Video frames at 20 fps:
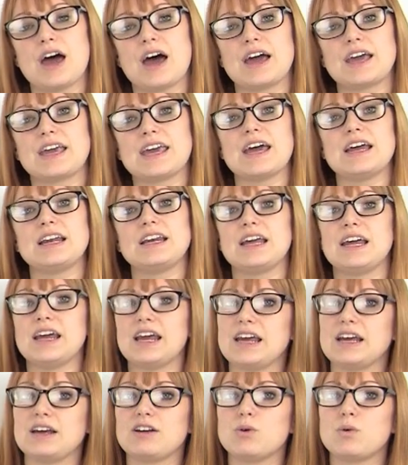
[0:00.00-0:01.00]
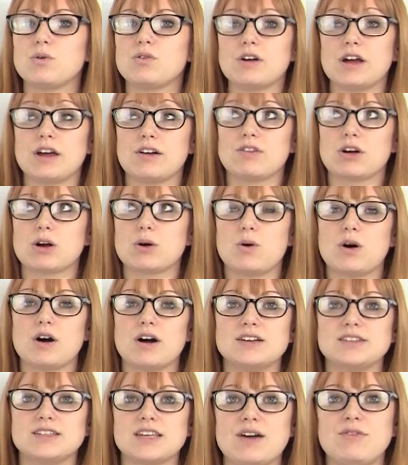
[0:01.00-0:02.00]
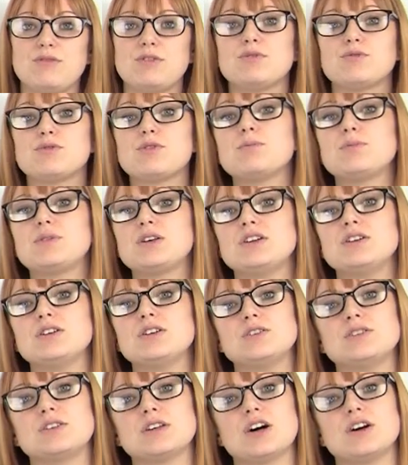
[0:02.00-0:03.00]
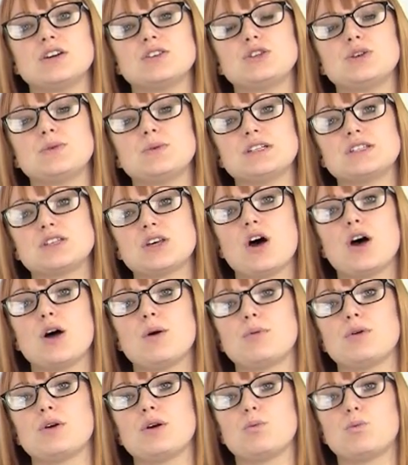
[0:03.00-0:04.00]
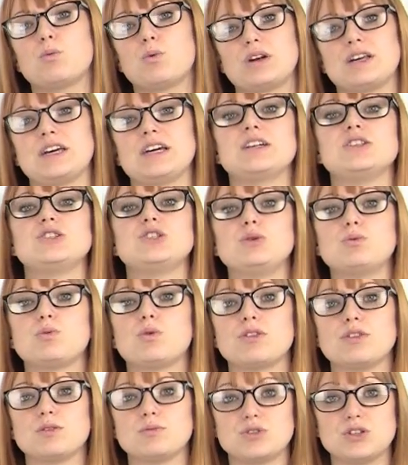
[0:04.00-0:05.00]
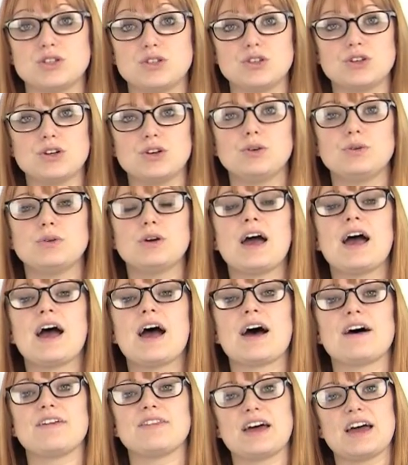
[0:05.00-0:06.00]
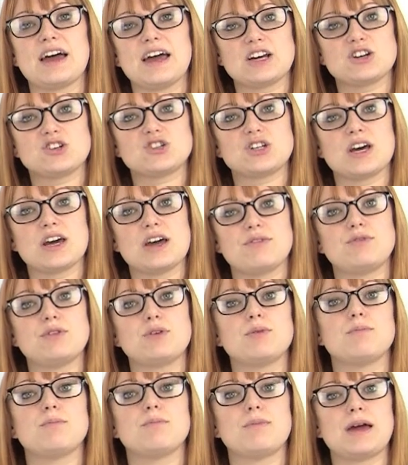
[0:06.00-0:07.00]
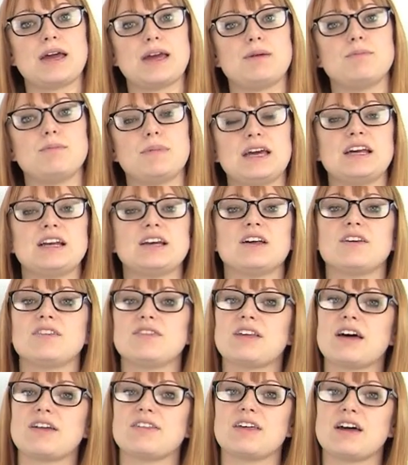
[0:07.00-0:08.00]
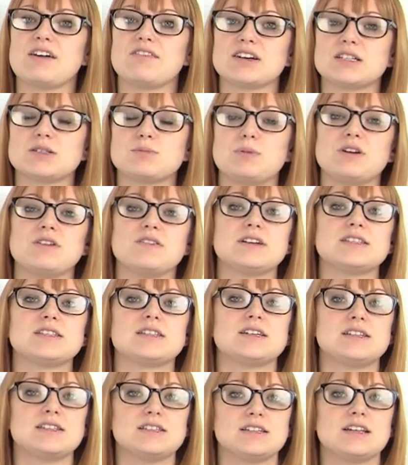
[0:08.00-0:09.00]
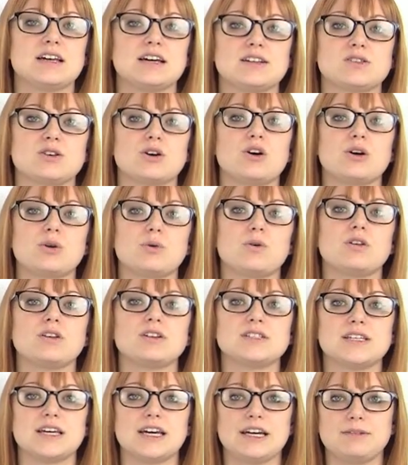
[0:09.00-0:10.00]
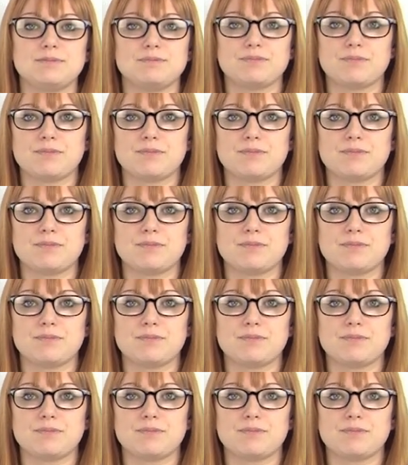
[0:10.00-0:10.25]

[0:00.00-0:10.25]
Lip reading: Again, it requires effort from the user to interpret what it is you want them to do, and that extra effort may mean that their experience isn't as high quality.